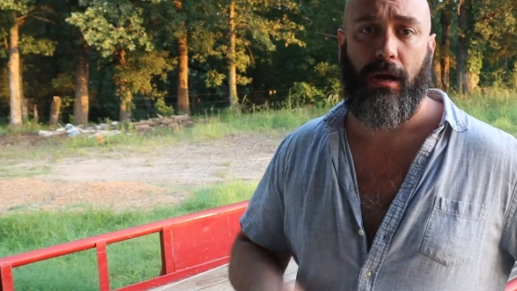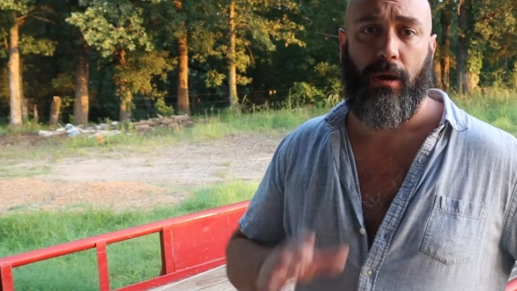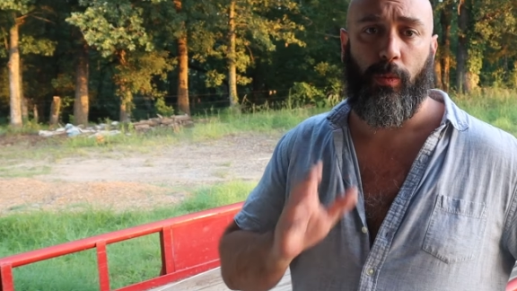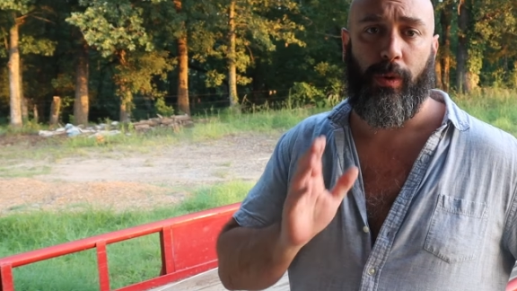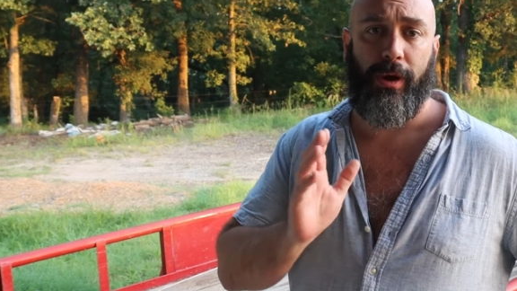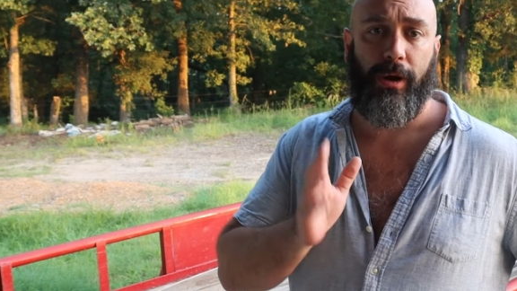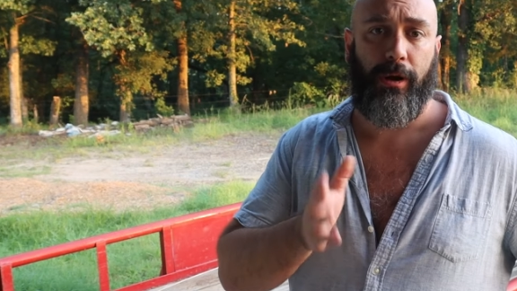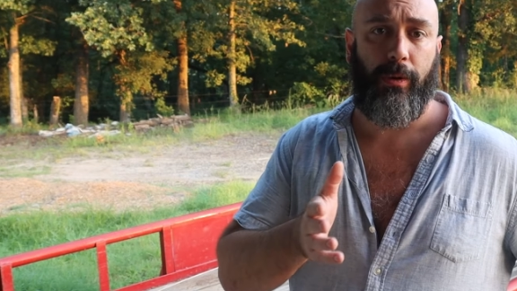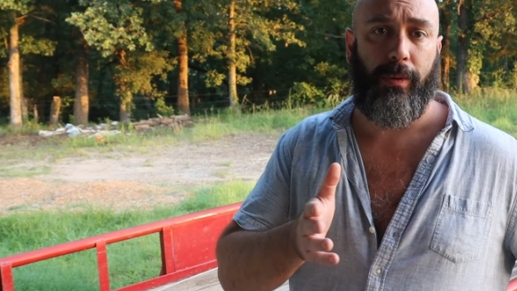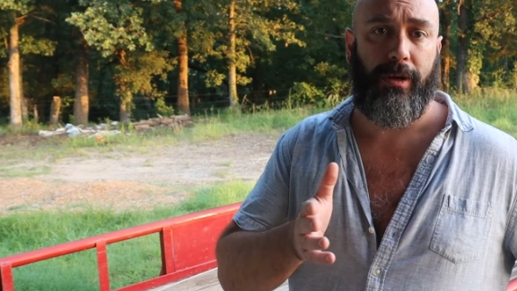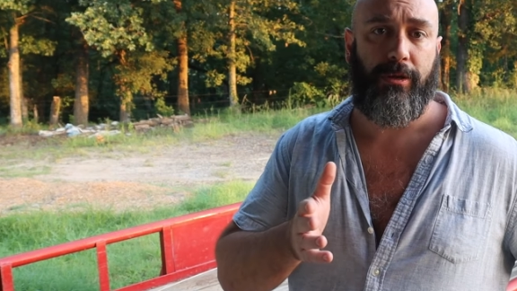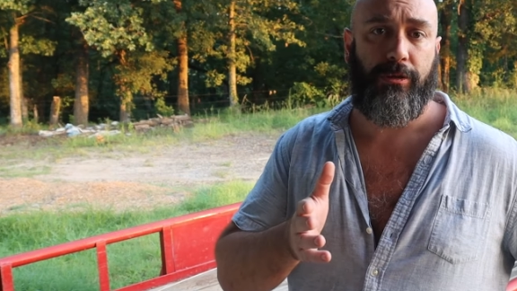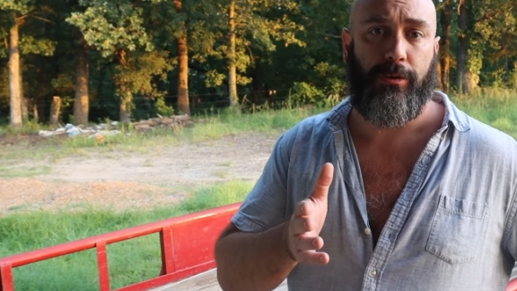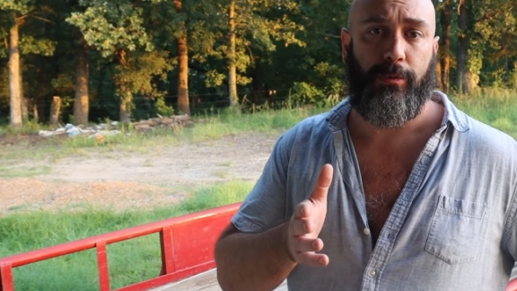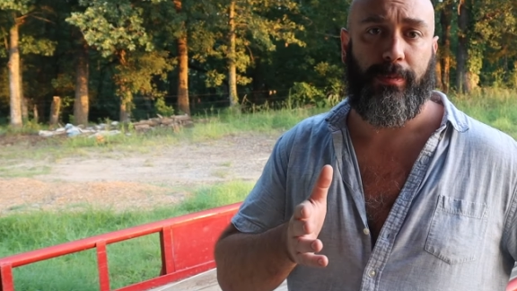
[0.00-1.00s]
We're
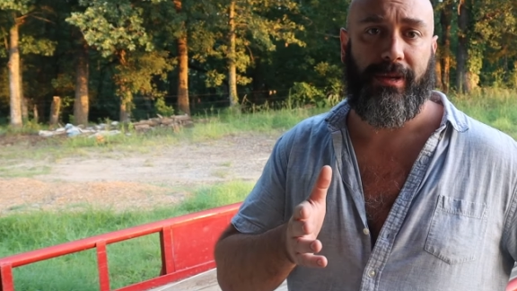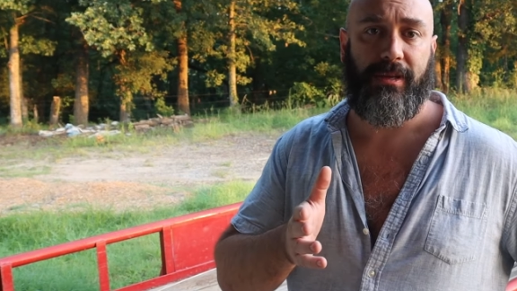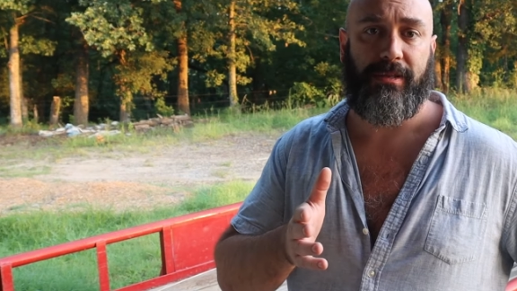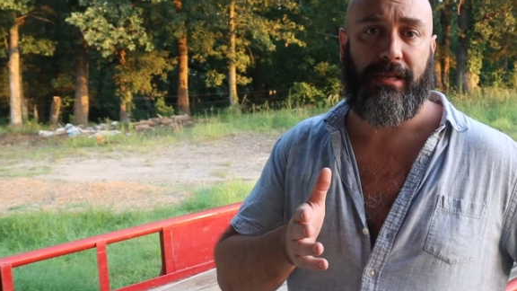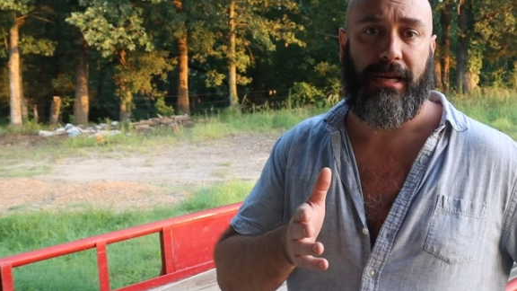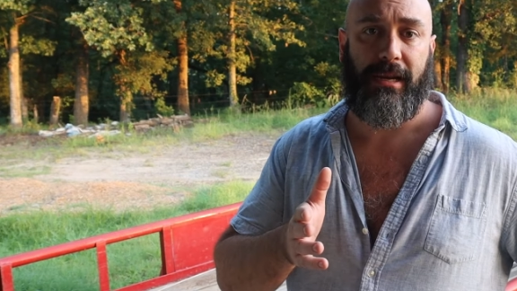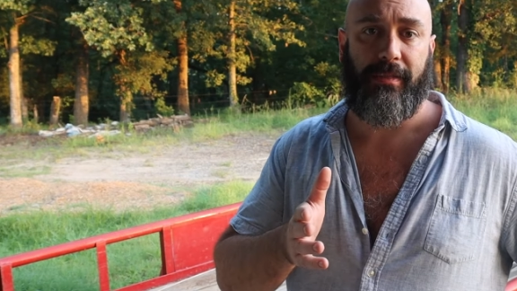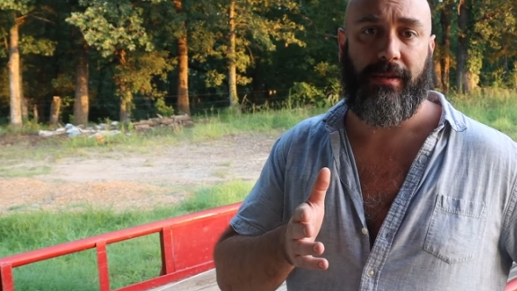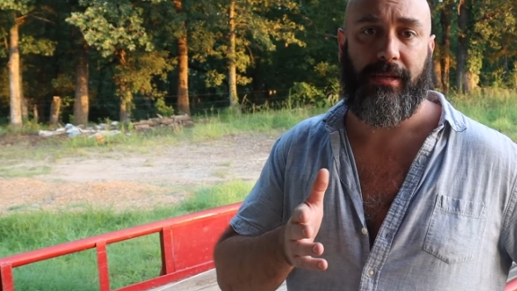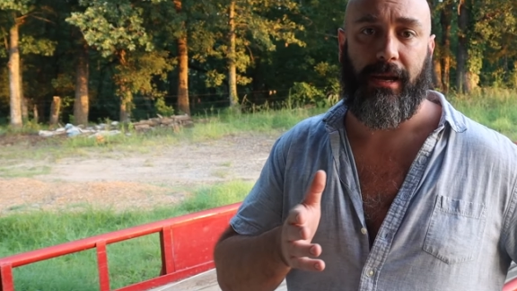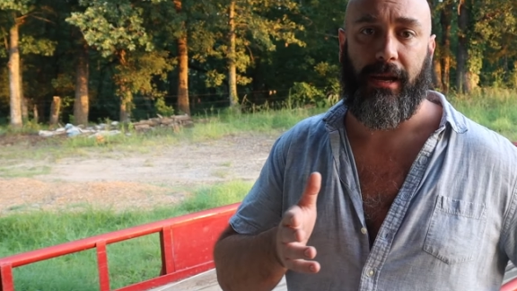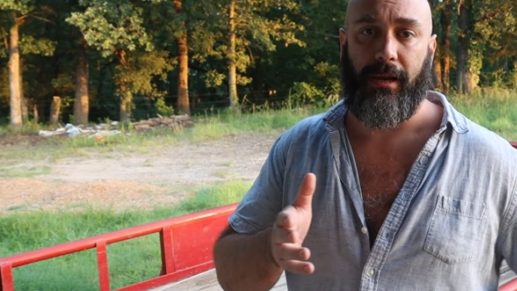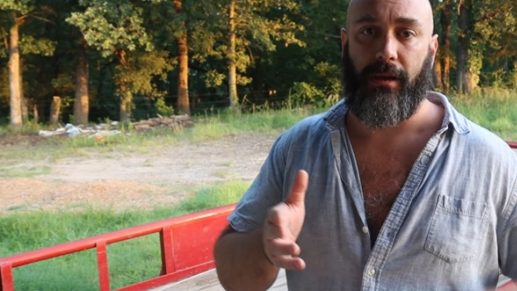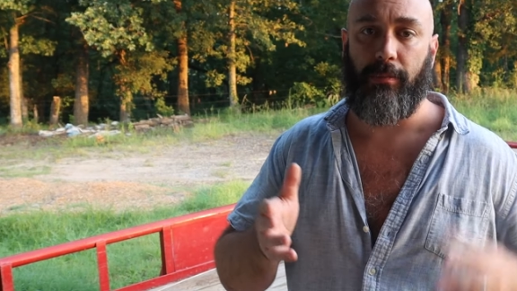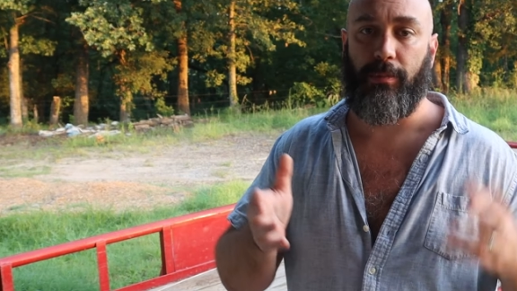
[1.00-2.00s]
going to be staining the
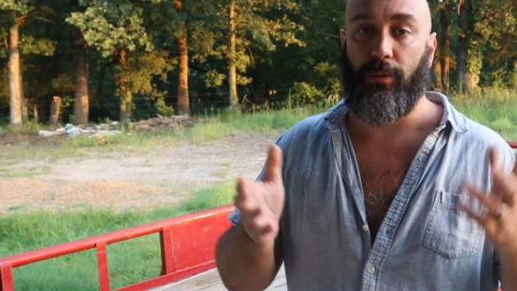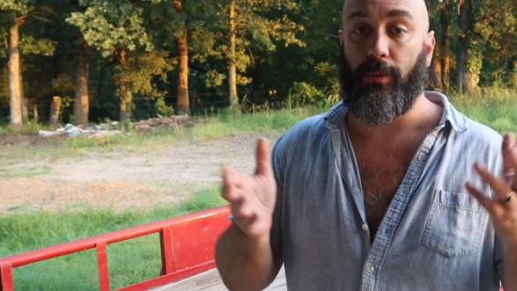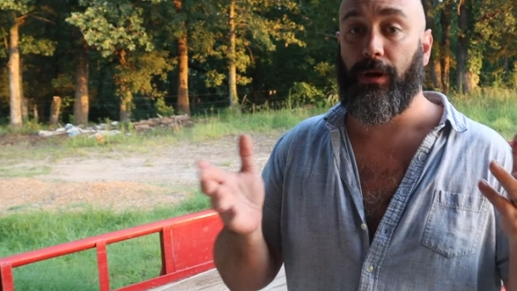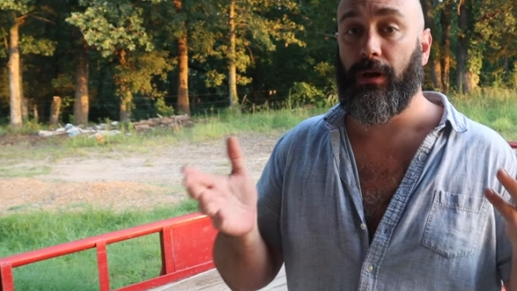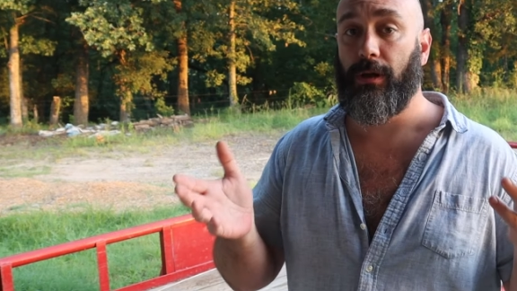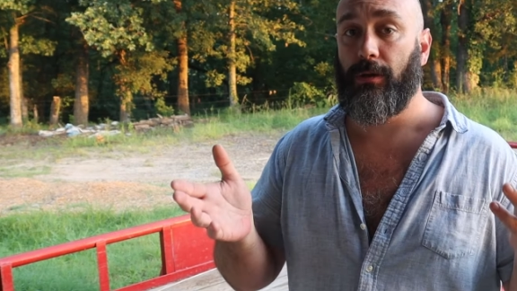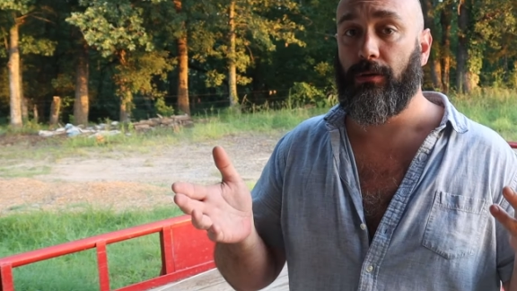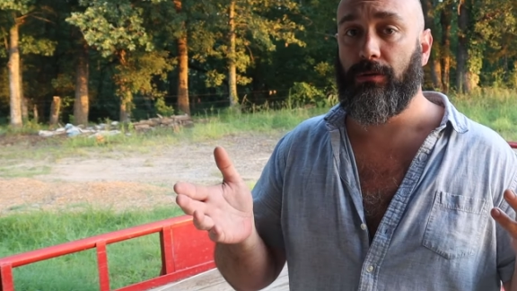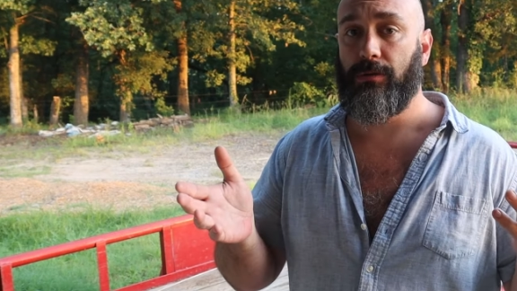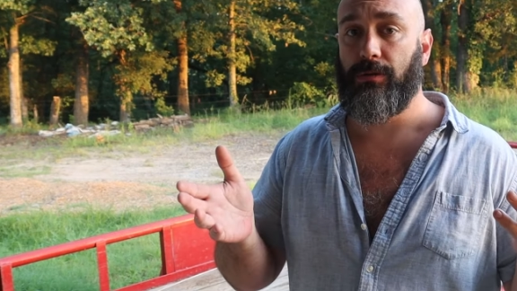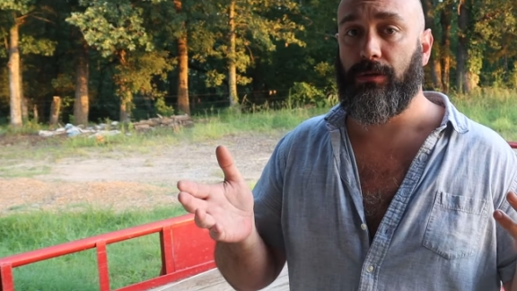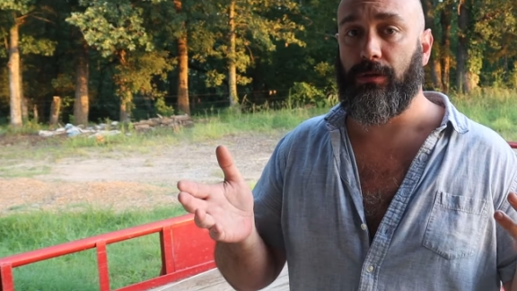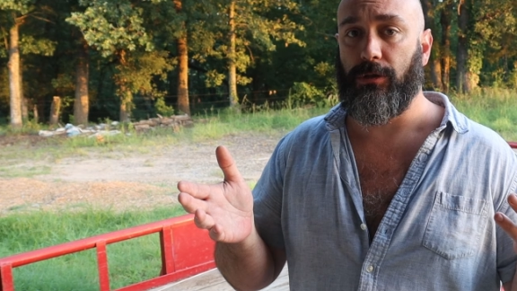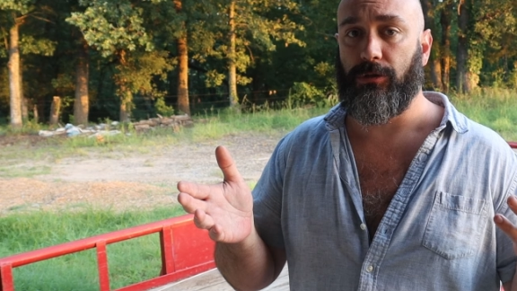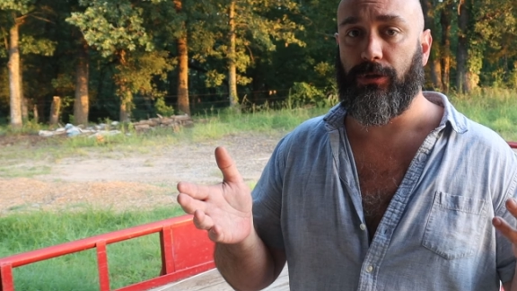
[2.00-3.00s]
deck, but we're going to
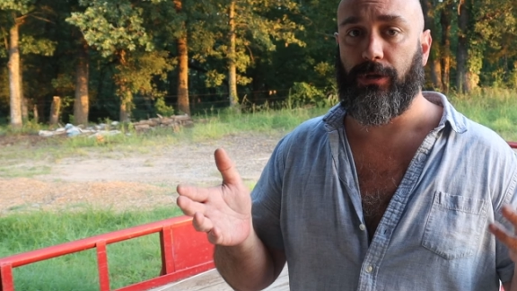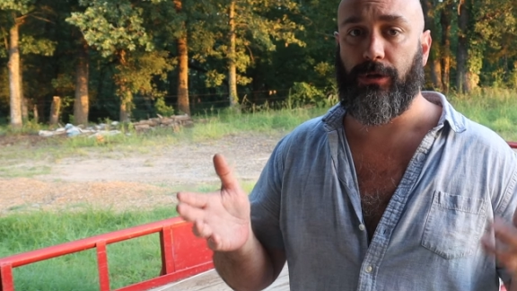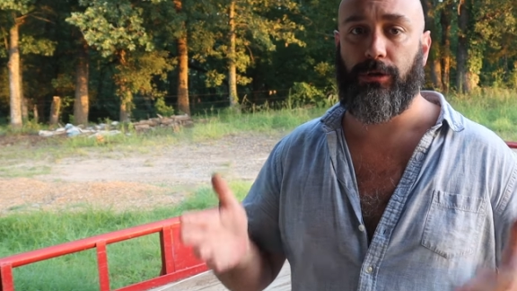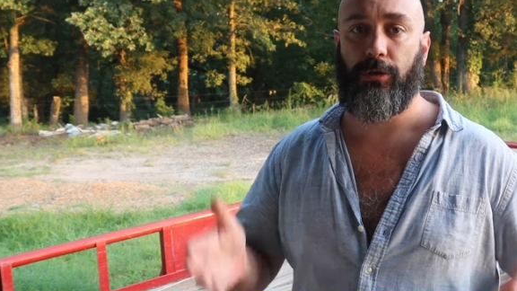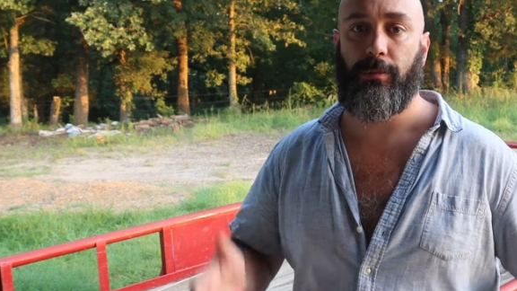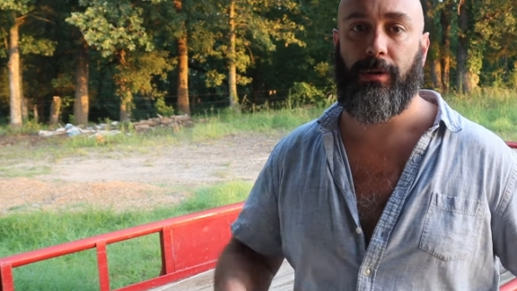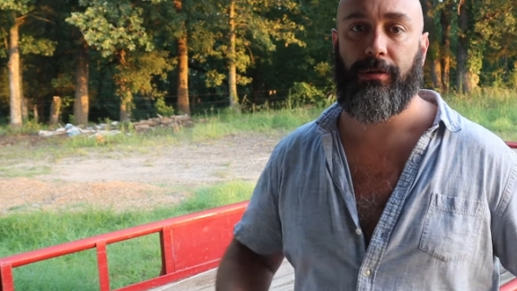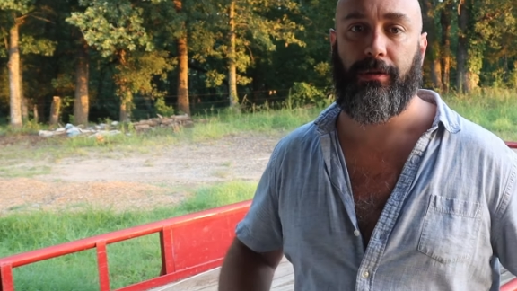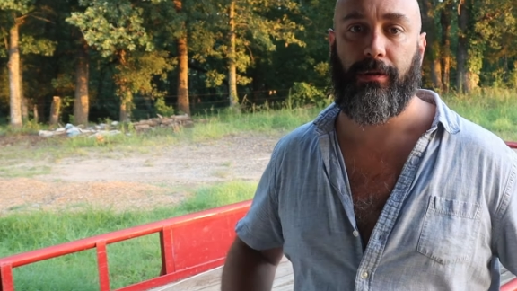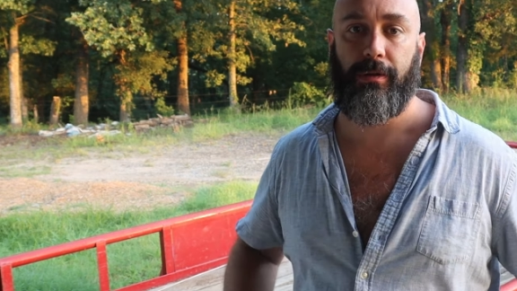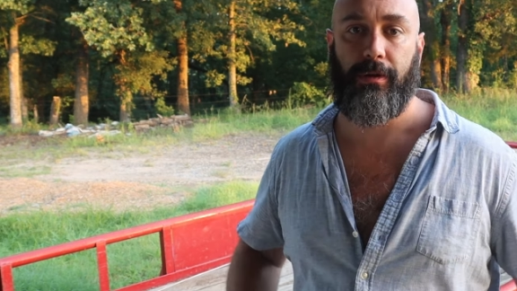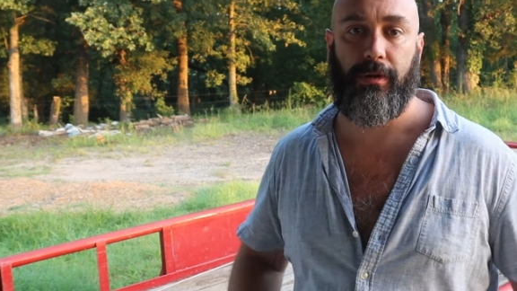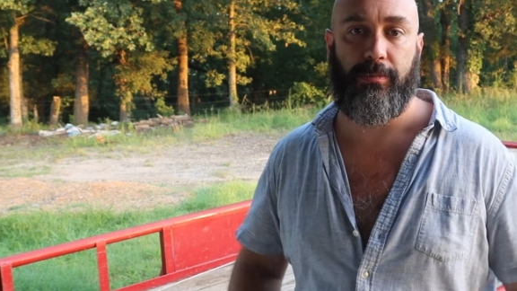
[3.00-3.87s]
use a traditional method.